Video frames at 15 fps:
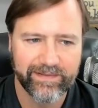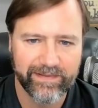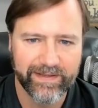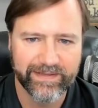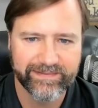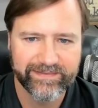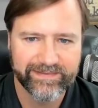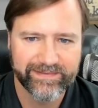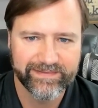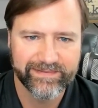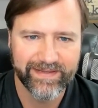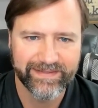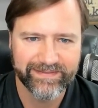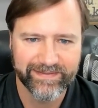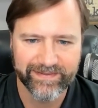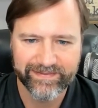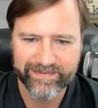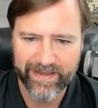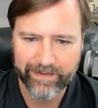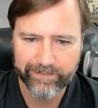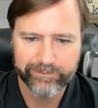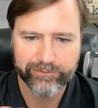it's it's the
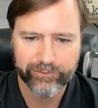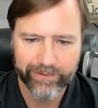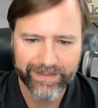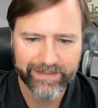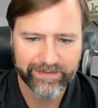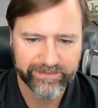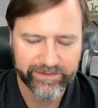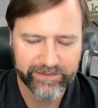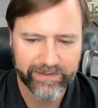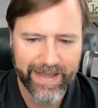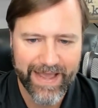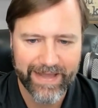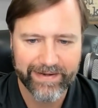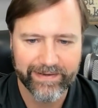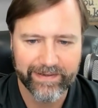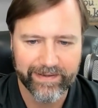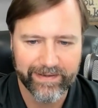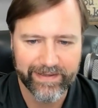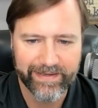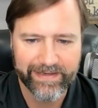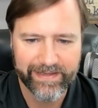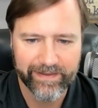same screen as you'd add
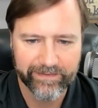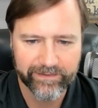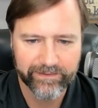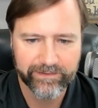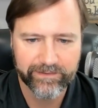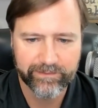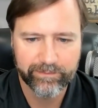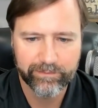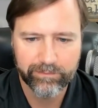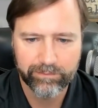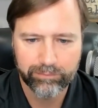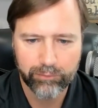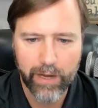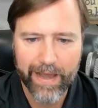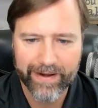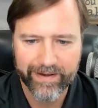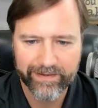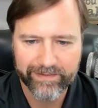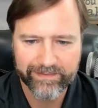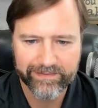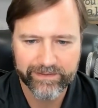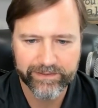any other
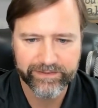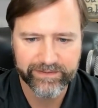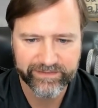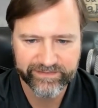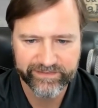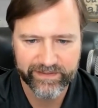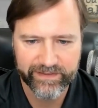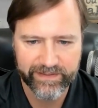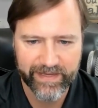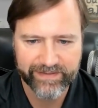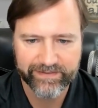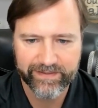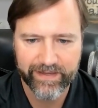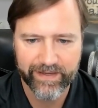product. You just select